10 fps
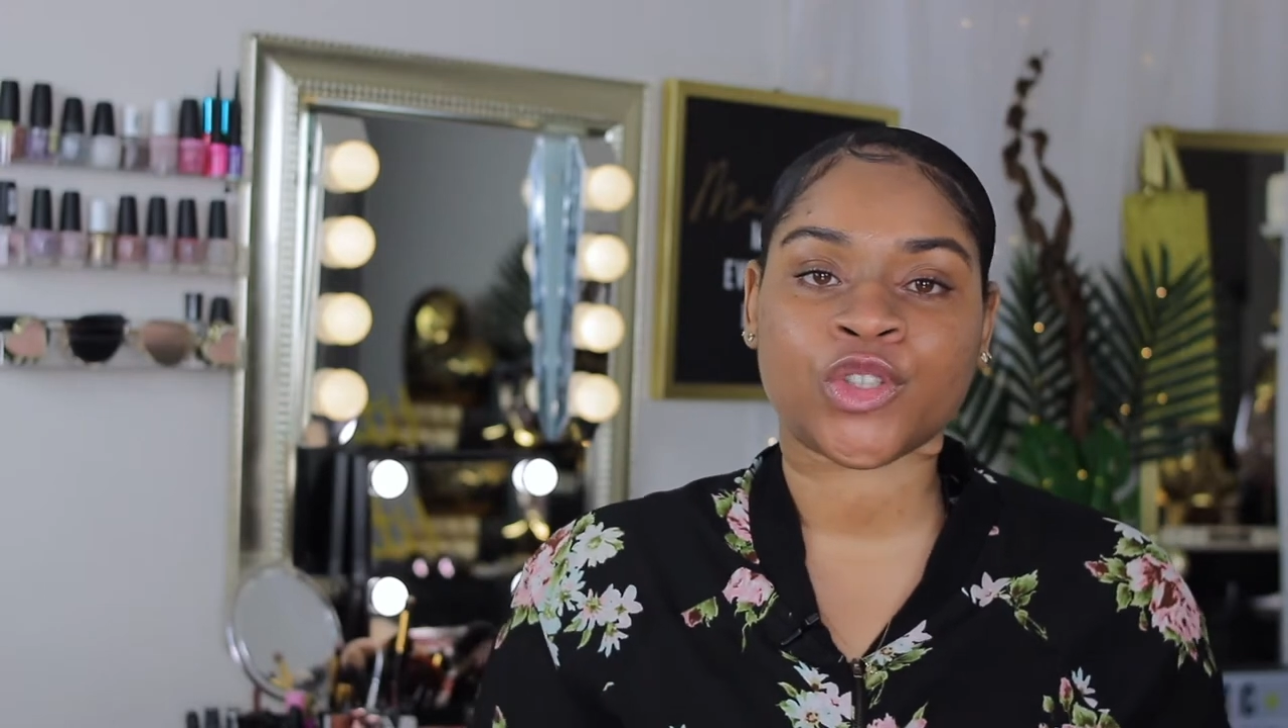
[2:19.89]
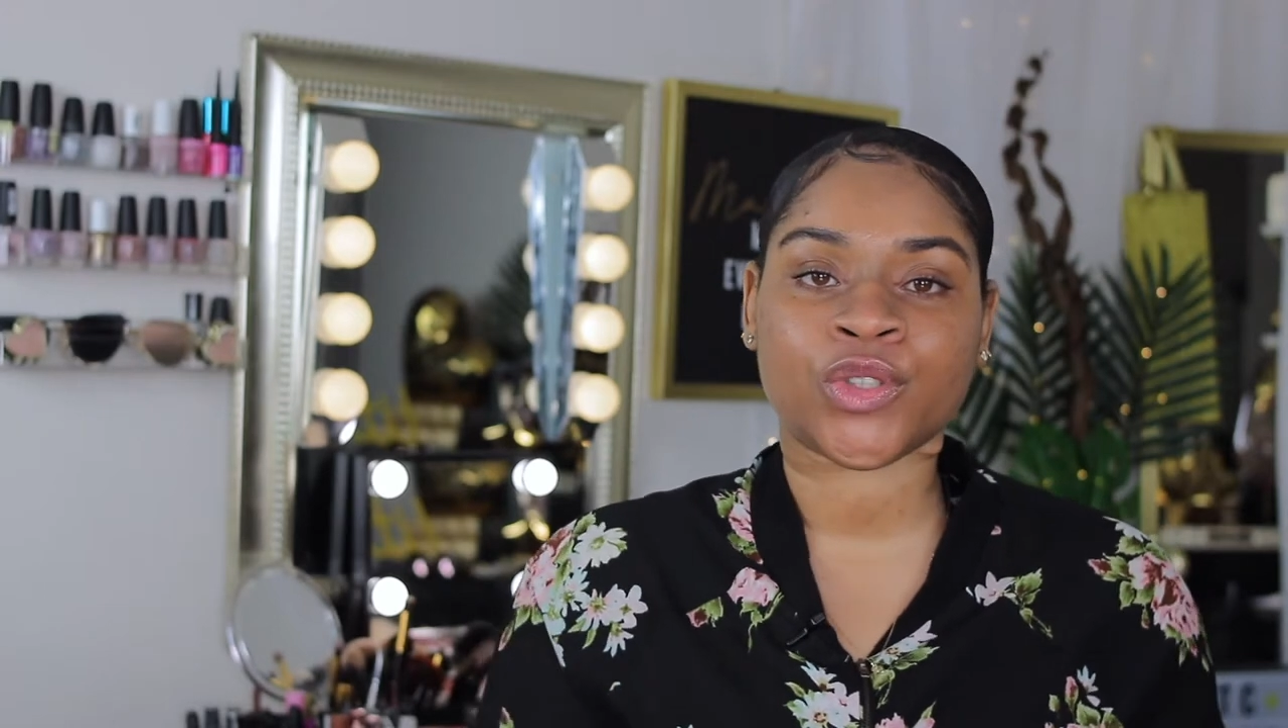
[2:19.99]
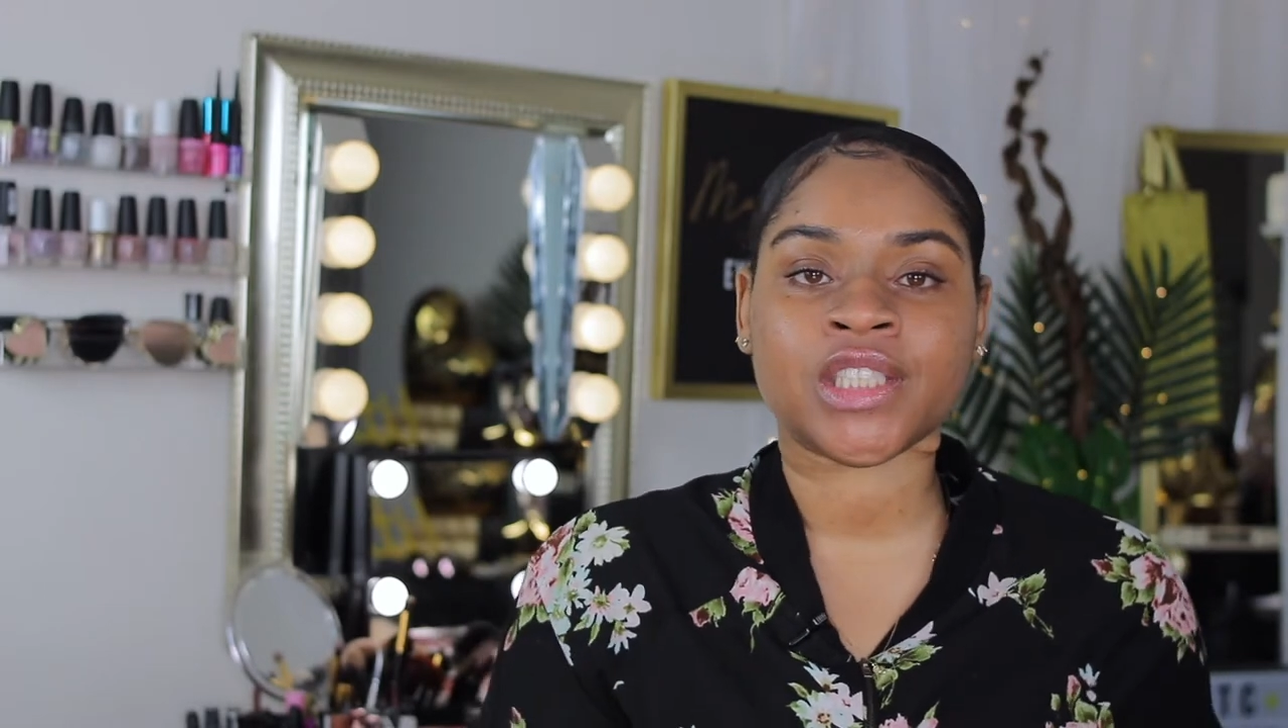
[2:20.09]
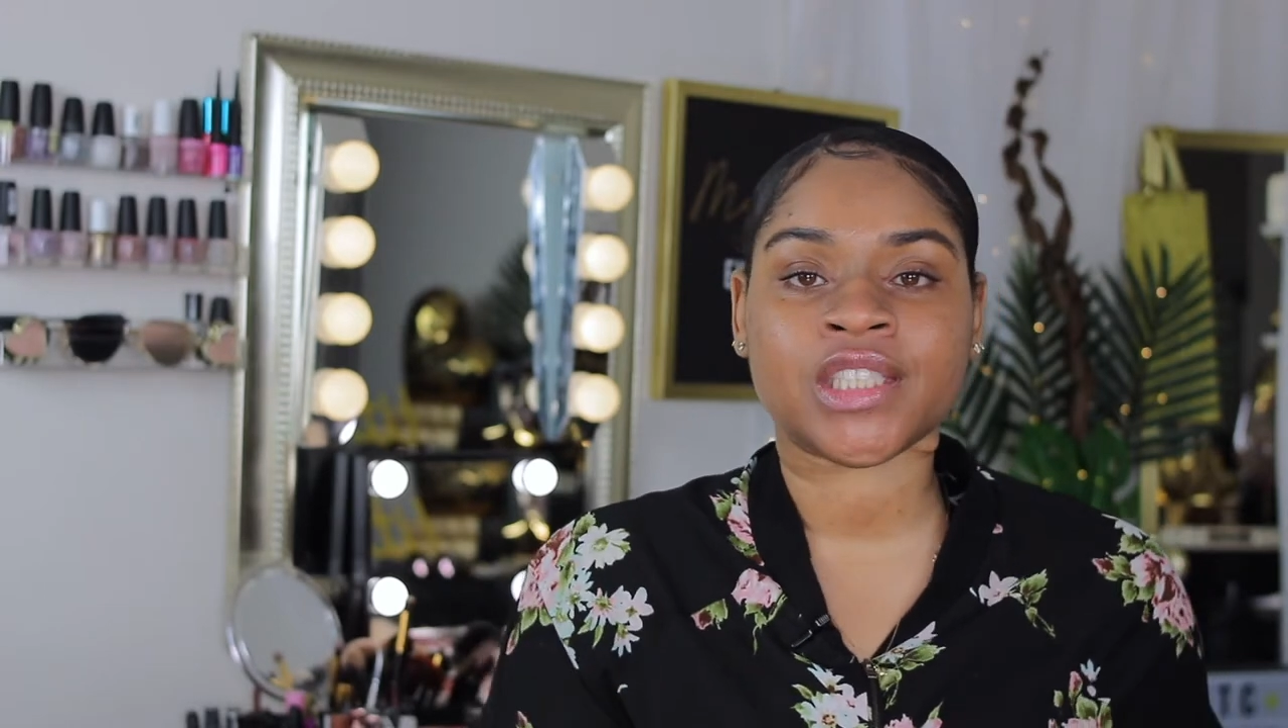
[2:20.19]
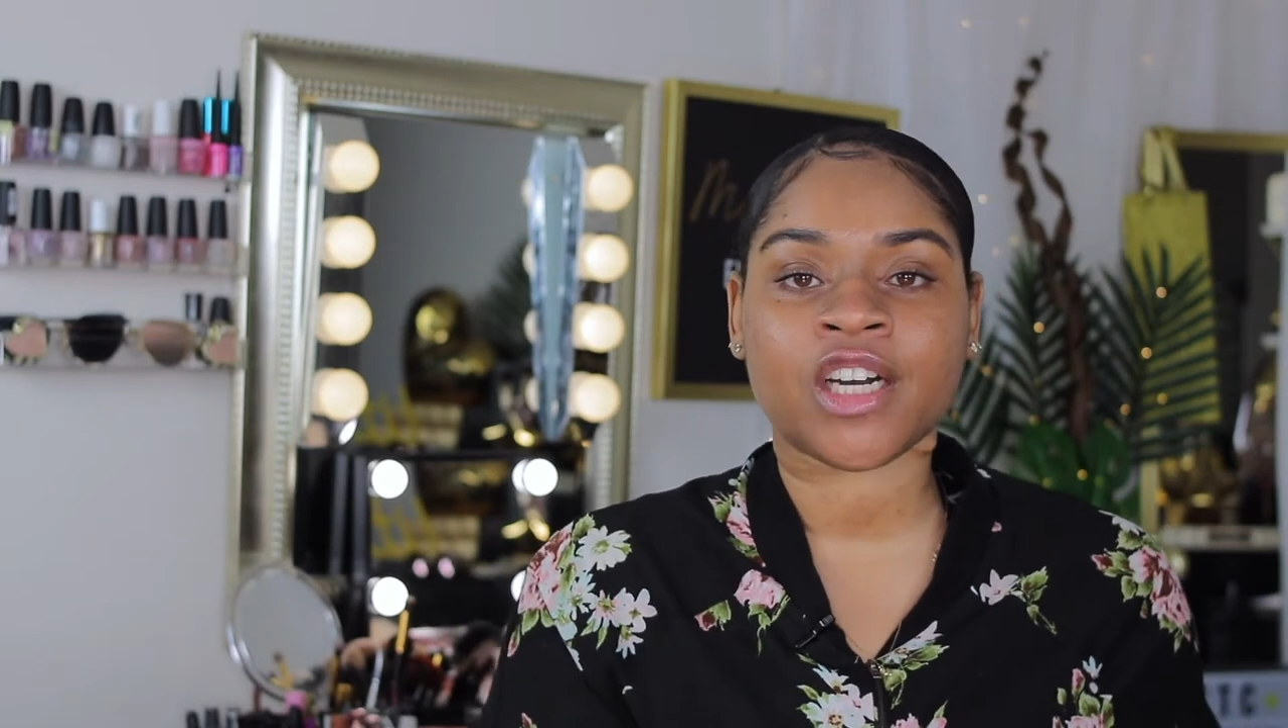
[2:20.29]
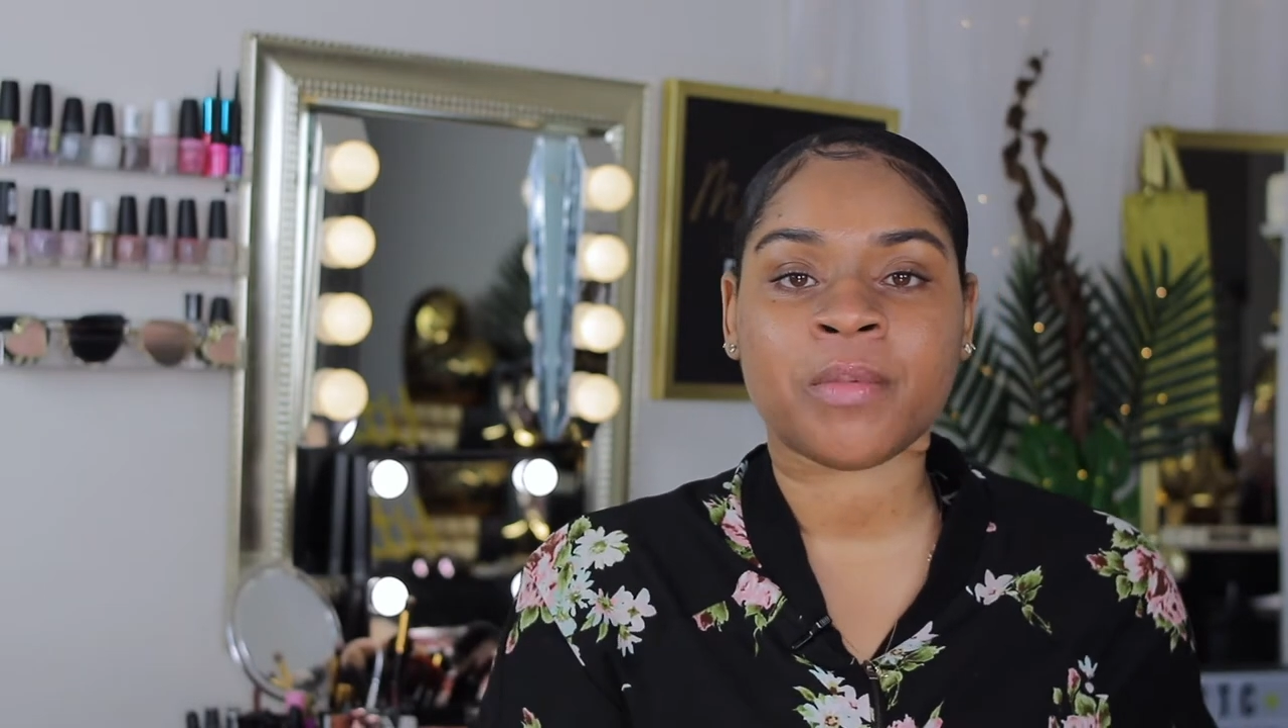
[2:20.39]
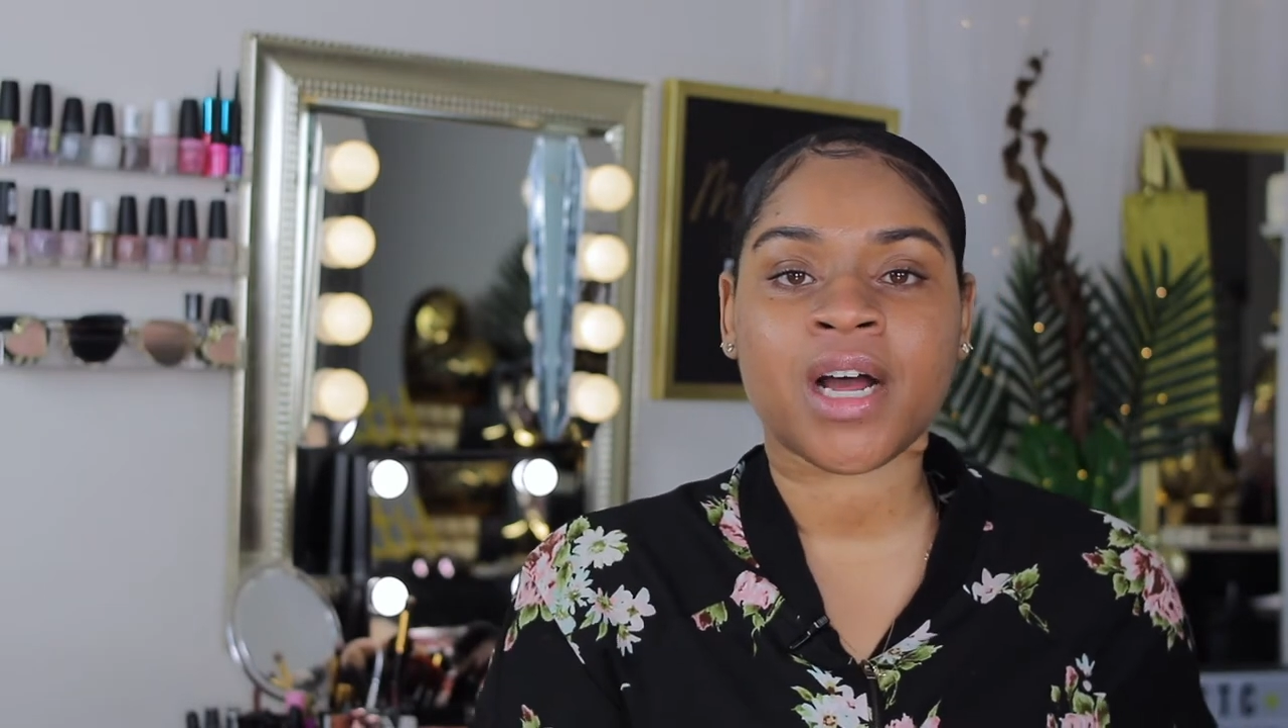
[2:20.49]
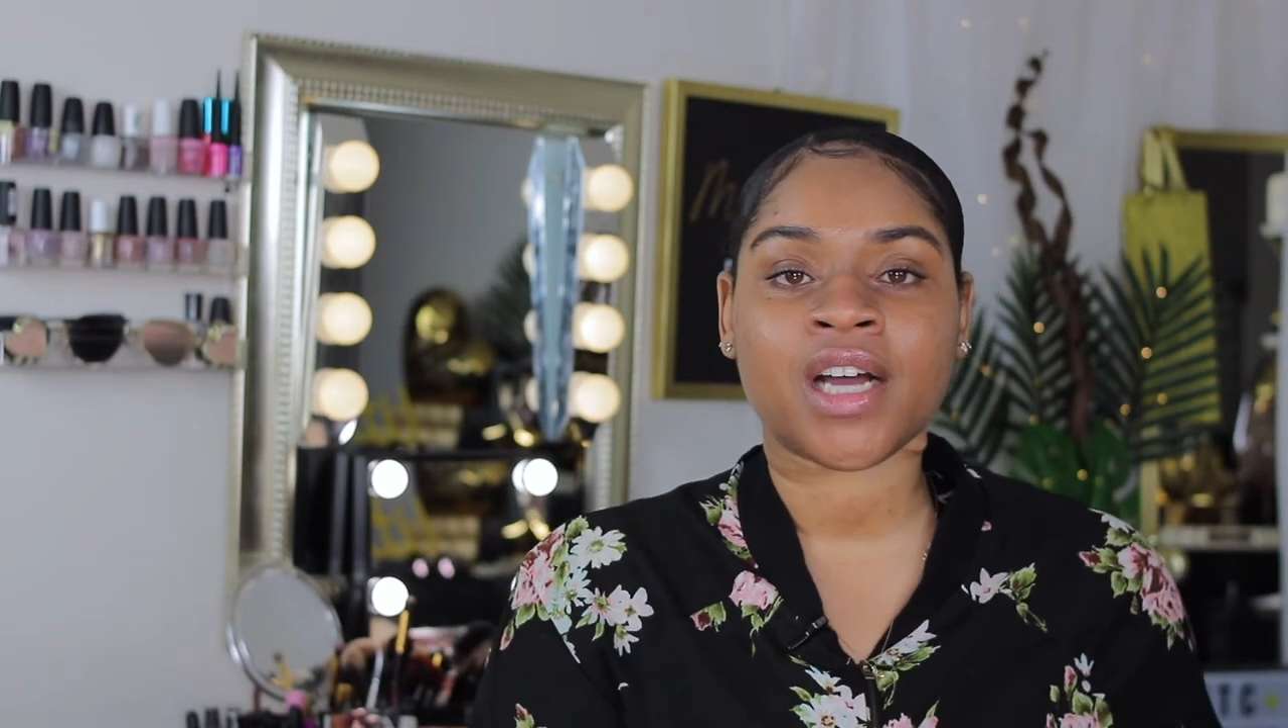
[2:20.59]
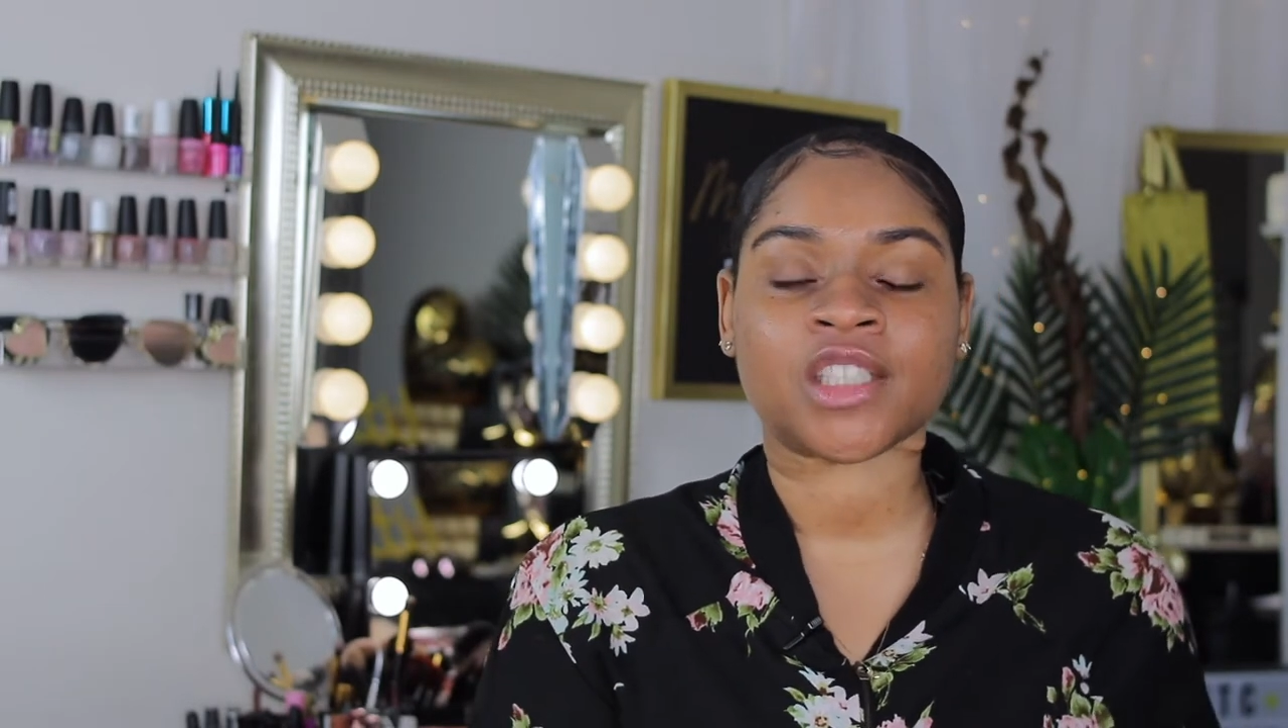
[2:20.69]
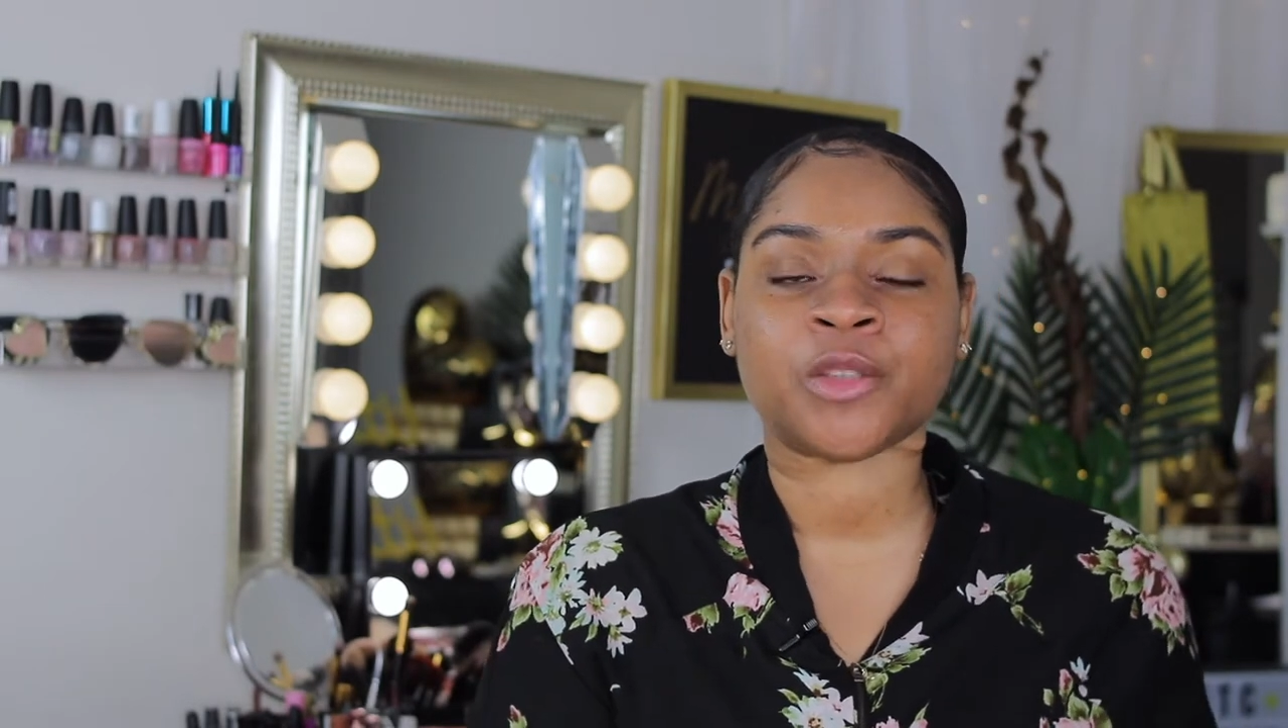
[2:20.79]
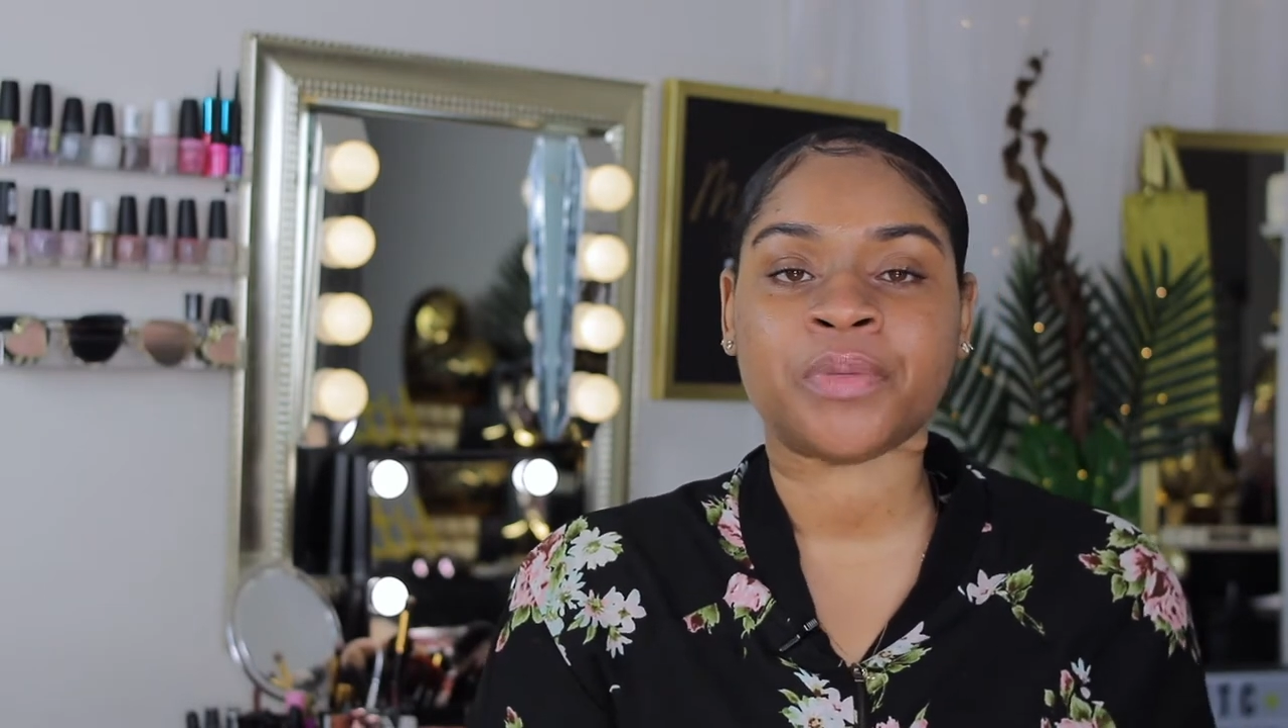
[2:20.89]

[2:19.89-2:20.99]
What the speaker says: Trendsetter box,